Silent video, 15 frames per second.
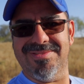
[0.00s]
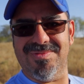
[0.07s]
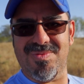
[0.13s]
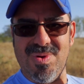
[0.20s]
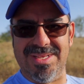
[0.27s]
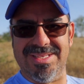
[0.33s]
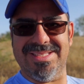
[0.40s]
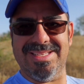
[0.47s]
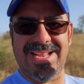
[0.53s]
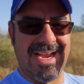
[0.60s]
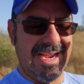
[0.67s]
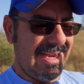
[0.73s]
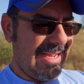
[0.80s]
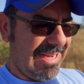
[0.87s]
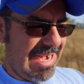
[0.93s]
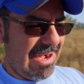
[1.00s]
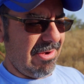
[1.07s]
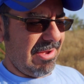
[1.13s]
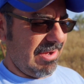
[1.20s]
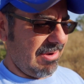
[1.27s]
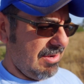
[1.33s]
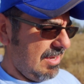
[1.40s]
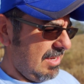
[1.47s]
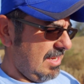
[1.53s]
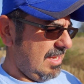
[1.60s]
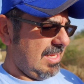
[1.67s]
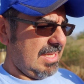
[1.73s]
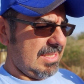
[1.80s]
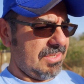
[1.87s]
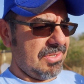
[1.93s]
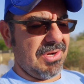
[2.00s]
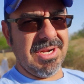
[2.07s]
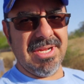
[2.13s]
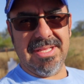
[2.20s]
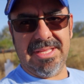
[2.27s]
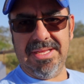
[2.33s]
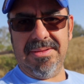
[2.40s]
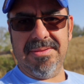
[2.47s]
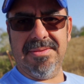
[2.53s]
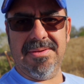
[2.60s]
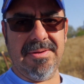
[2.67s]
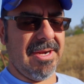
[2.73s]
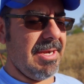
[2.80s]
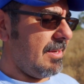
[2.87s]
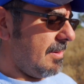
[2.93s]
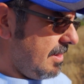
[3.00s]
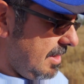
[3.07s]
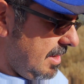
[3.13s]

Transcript: once I get out here and start hunting, all right?